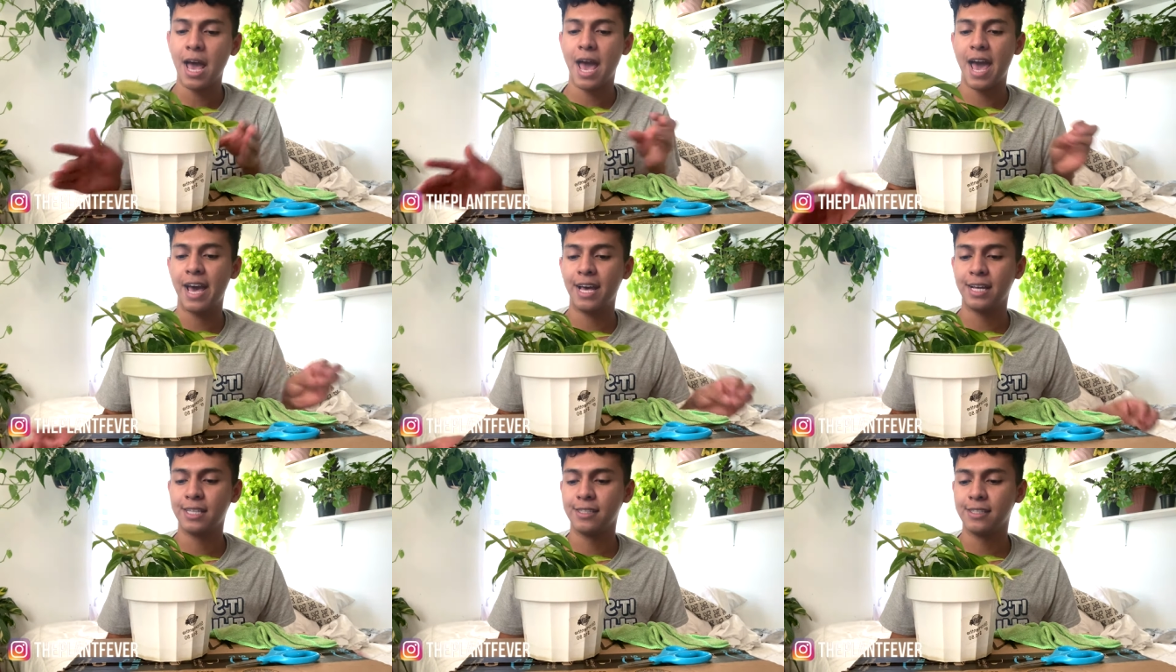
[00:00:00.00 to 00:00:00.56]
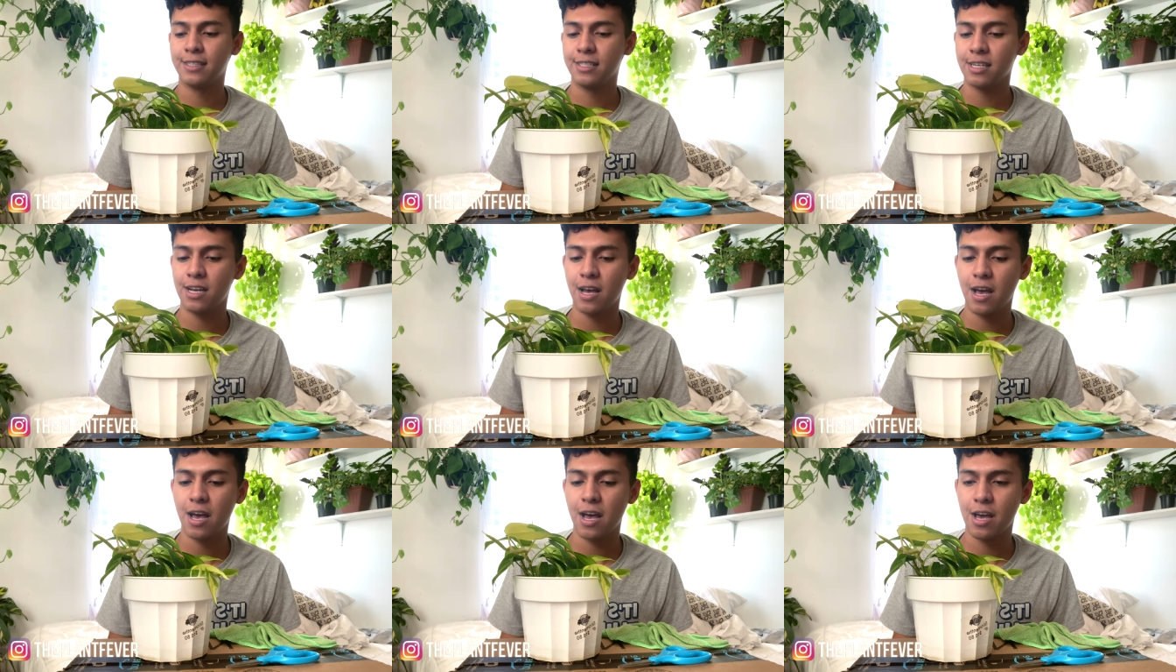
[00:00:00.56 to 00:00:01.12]
and
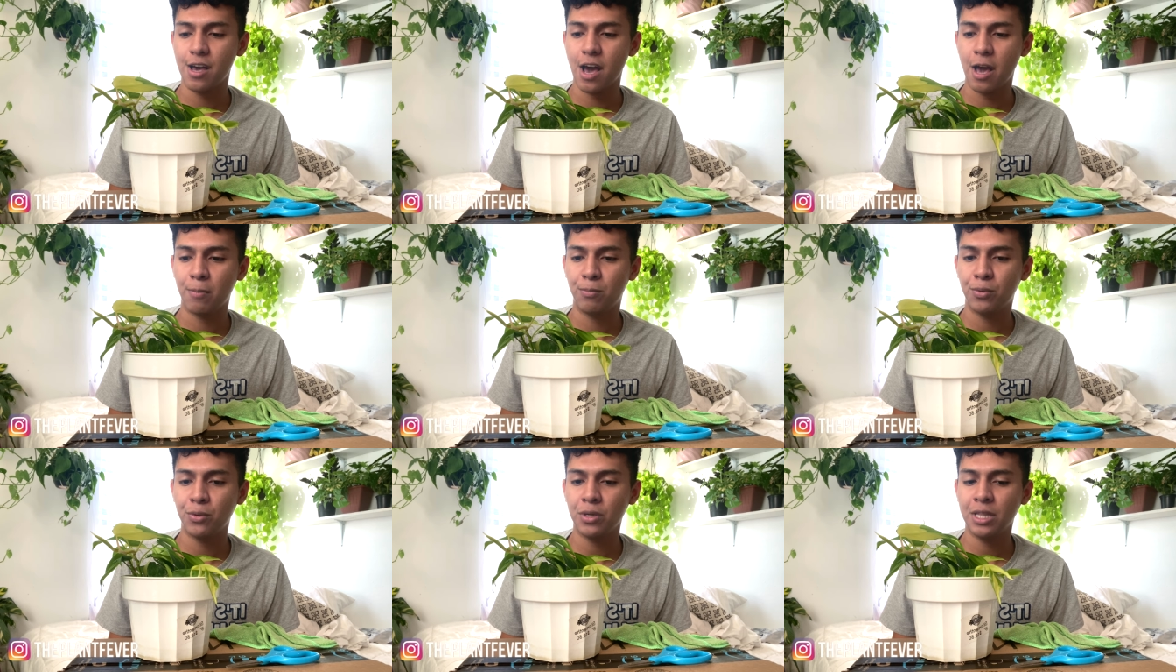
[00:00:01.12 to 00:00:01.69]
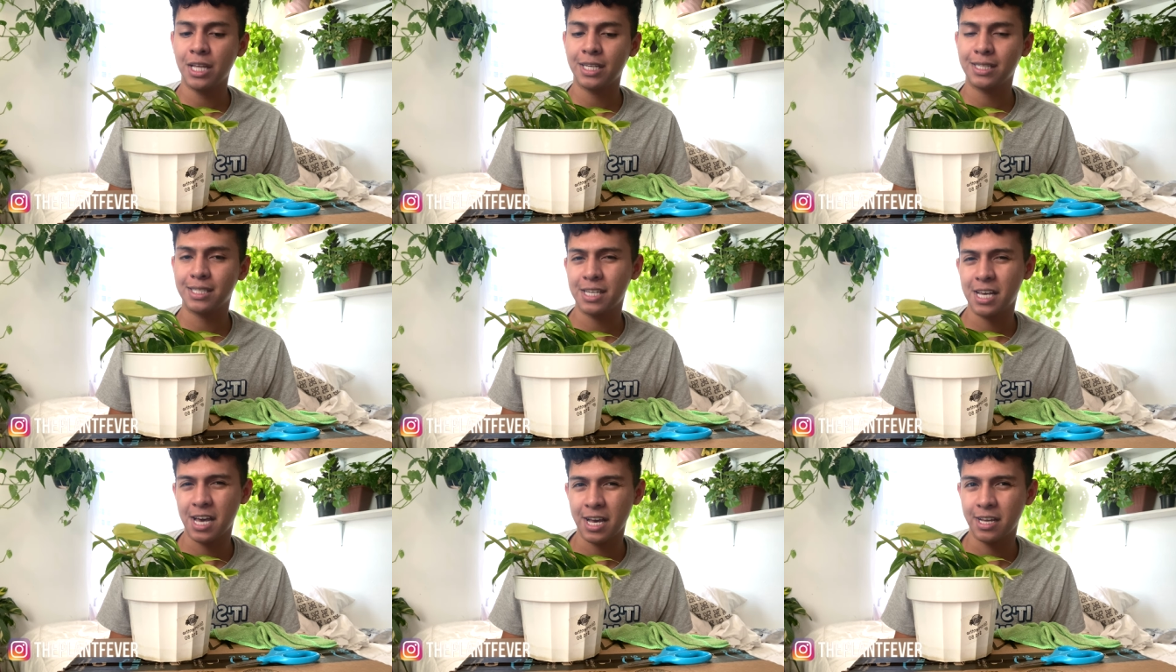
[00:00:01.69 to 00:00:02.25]
I put like
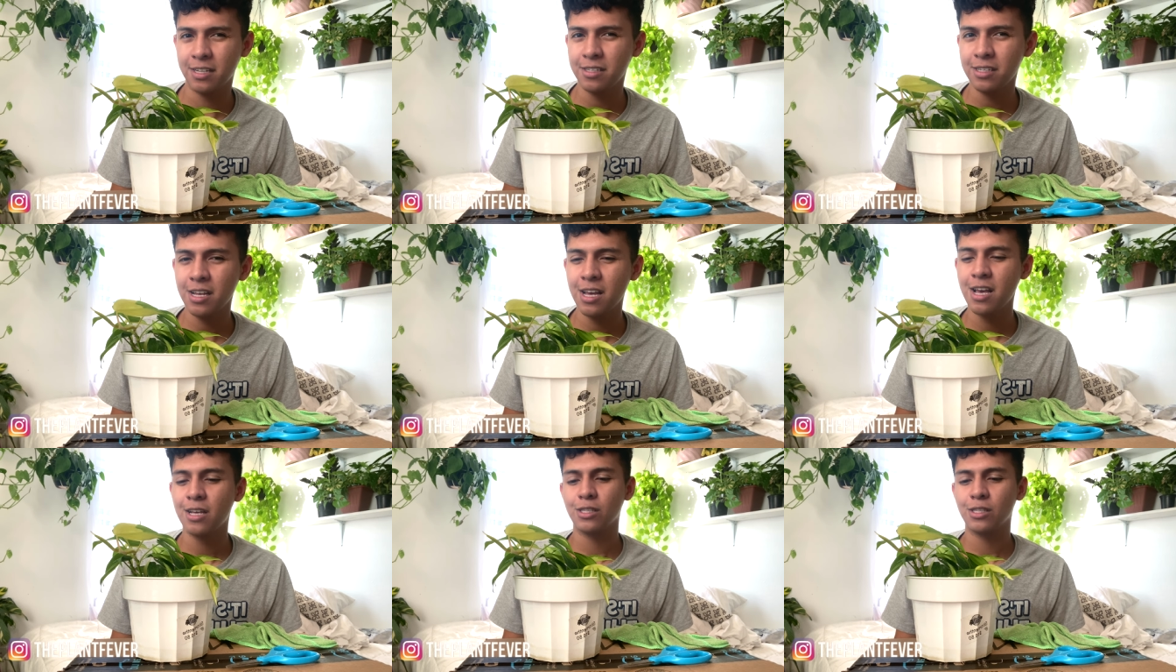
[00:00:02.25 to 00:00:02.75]
10.